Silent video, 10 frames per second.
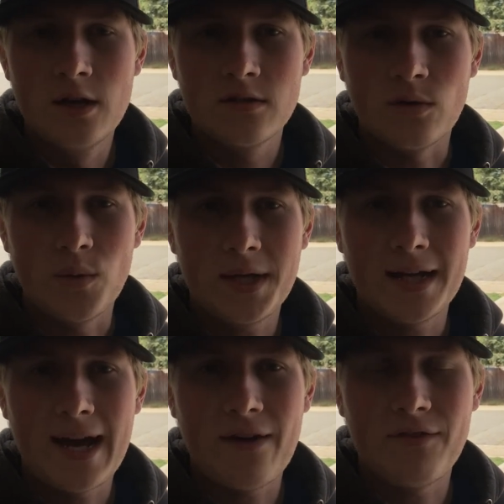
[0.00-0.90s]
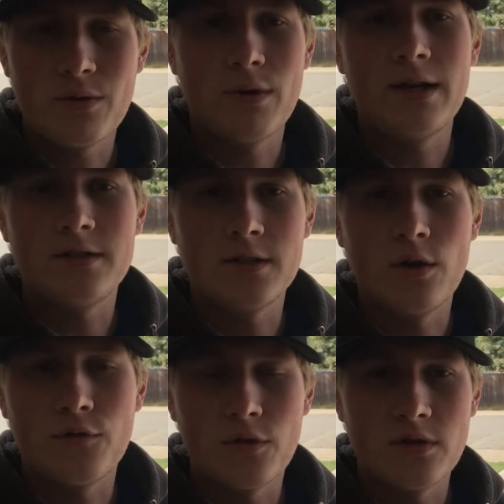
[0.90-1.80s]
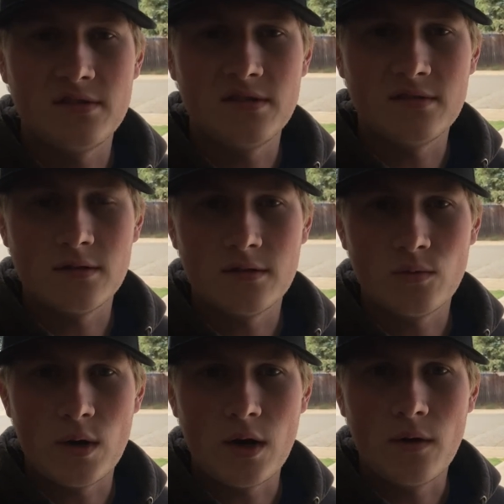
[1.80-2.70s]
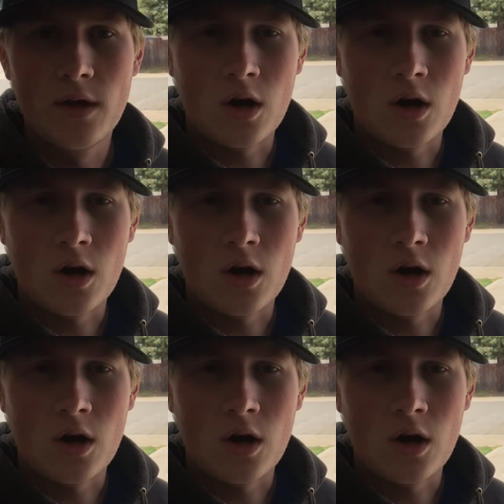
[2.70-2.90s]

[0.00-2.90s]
so we can have it ready to go for the season as well.